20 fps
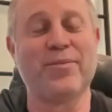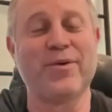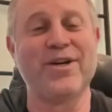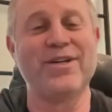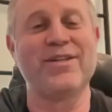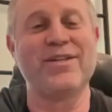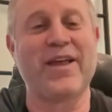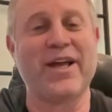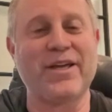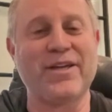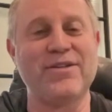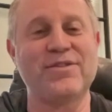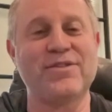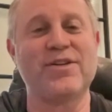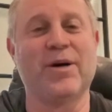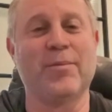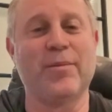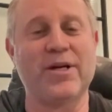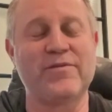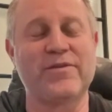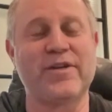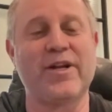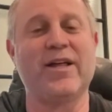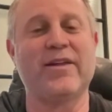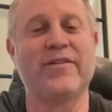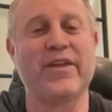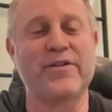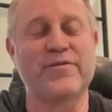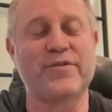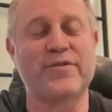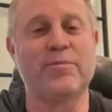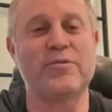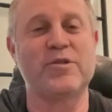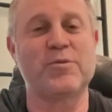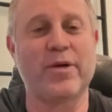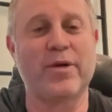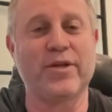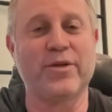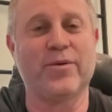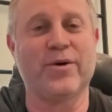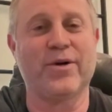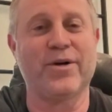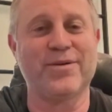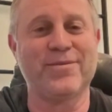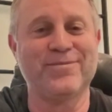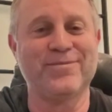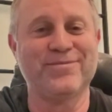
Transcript: Thank you so much. Thanks for helping spread the word.